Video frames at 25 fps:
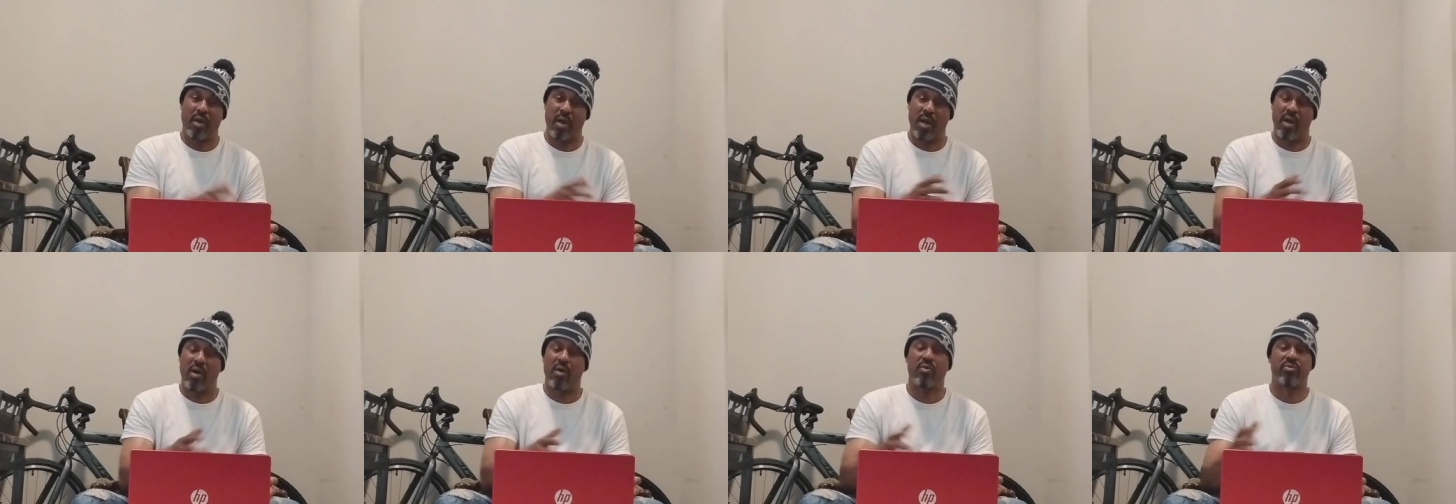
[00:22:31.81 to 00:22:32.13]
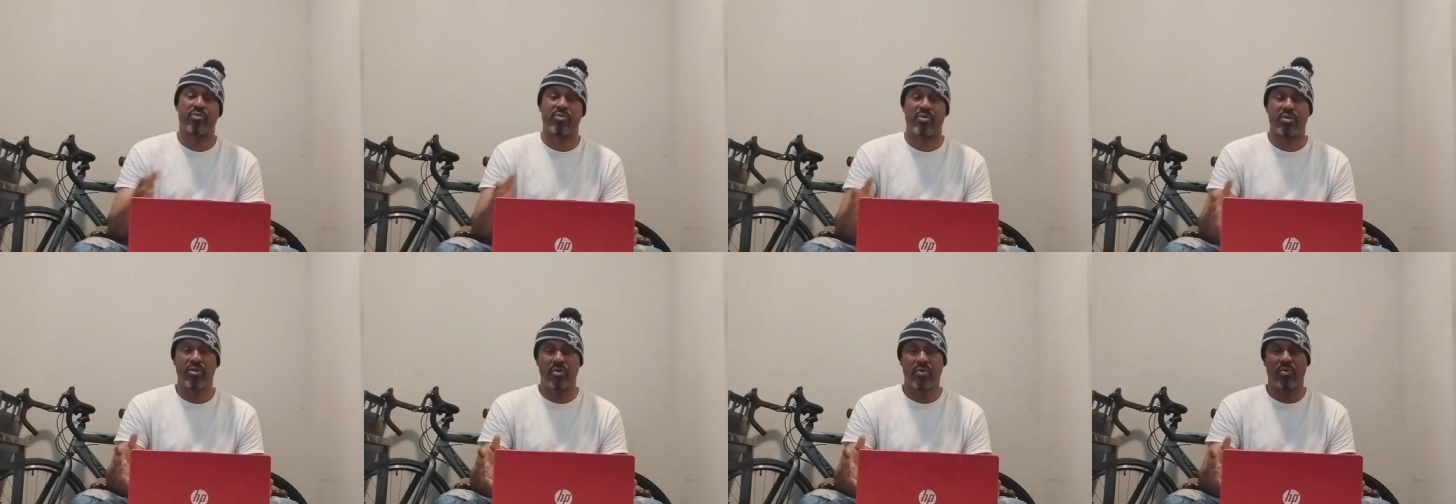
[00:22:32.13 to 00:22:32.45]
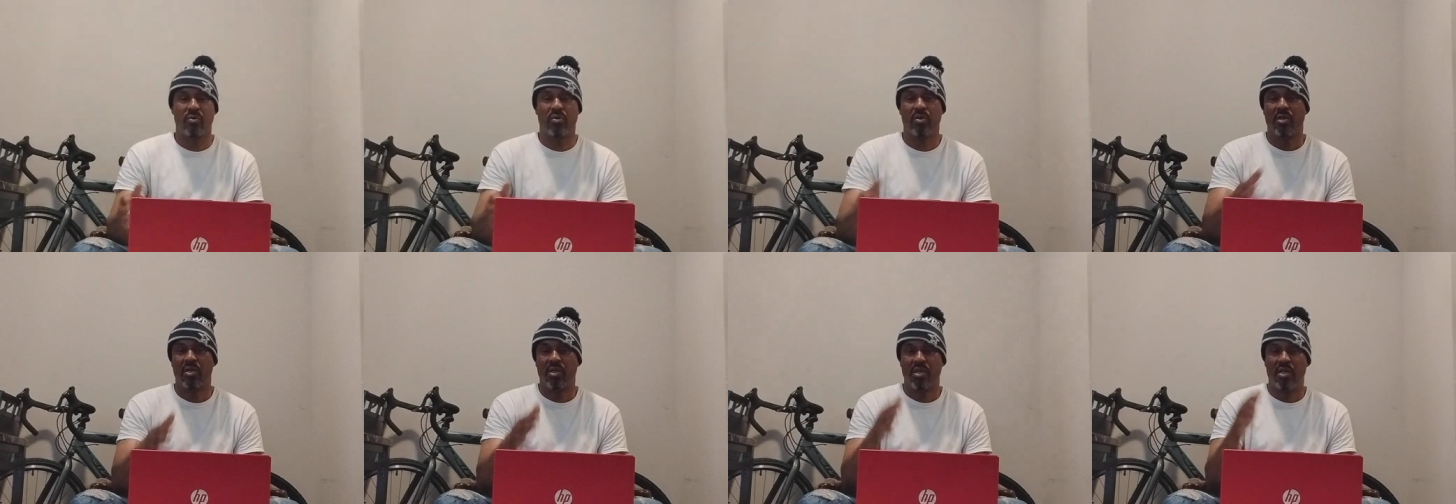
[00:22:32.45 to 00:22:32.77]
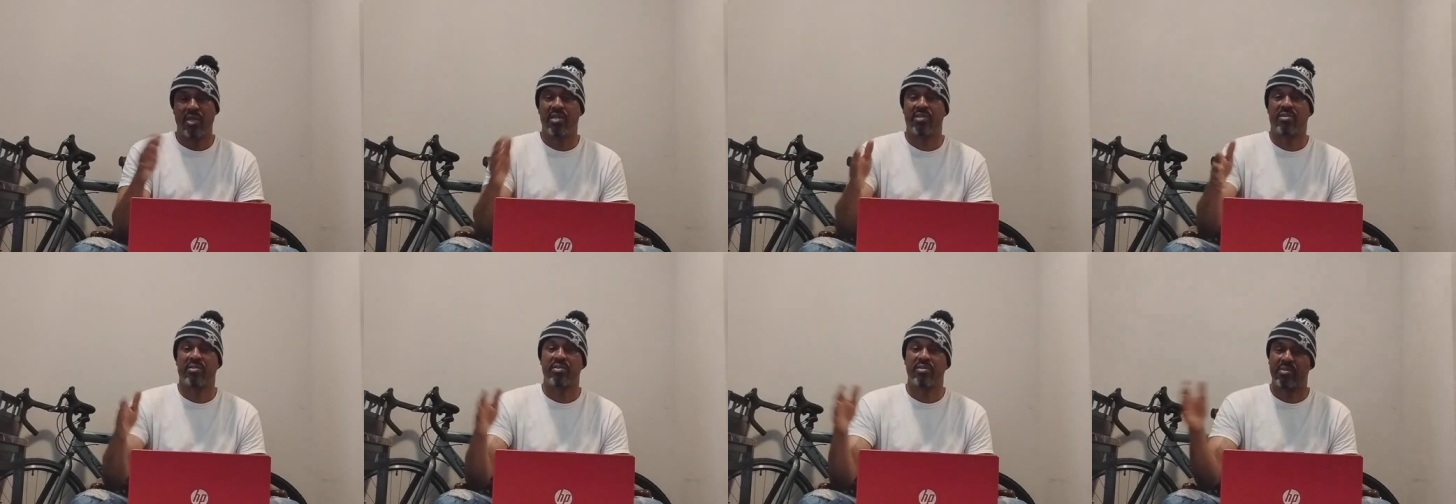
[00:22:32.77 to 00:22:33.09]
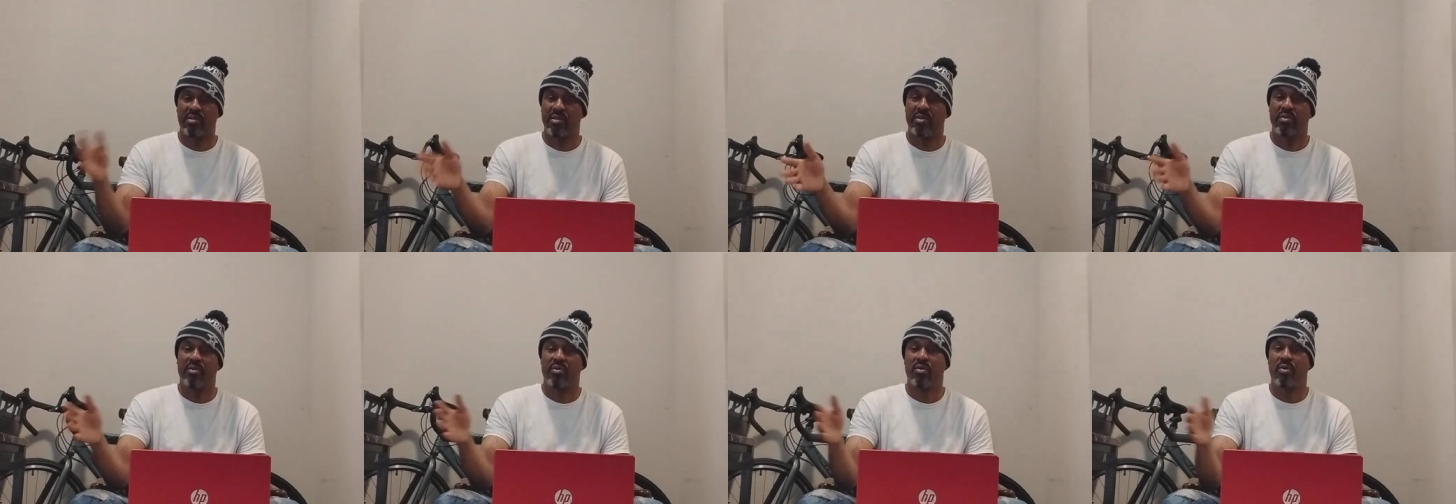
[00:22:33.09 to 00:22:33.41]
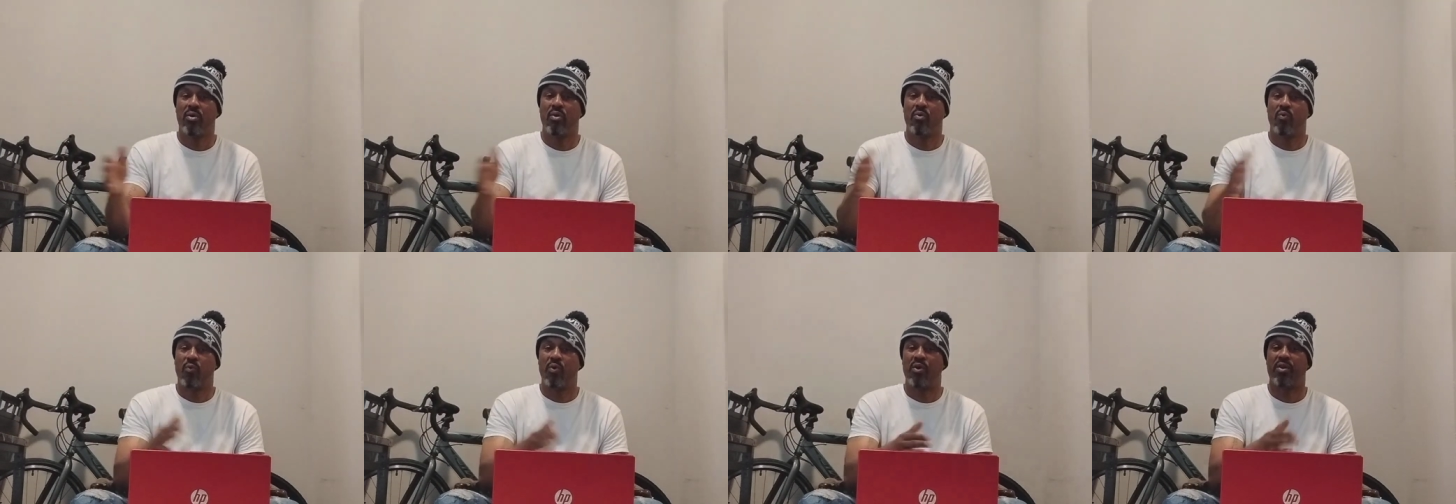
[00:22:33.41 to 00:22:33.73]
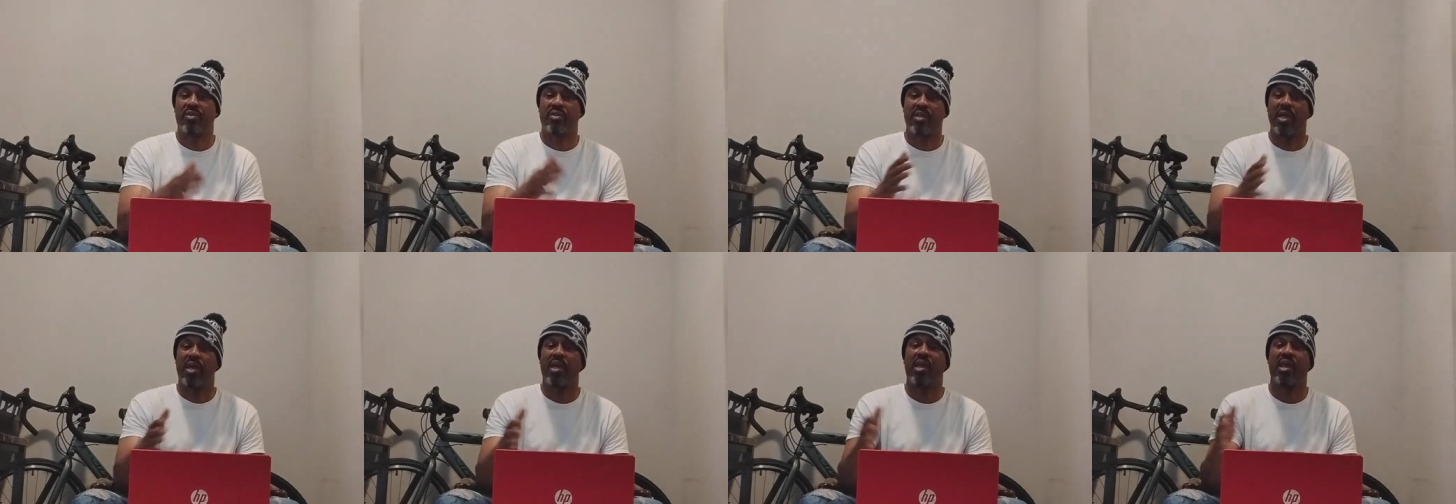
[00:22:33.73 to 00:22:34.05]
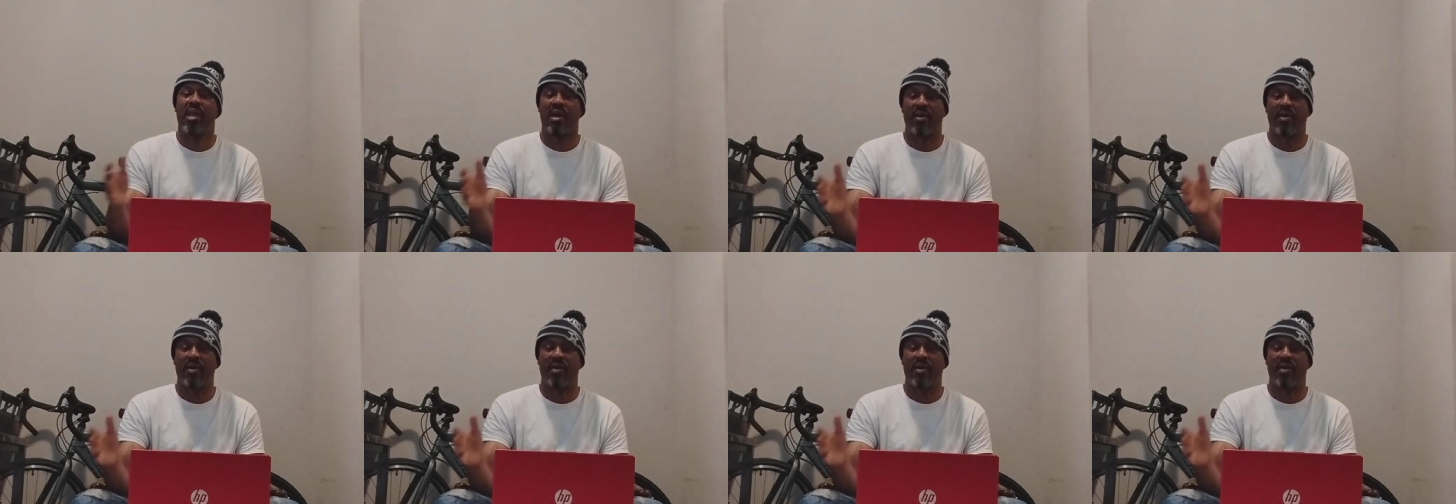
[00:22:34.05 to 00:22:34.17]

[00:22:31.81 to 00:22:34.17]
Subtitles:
Also, listen to what they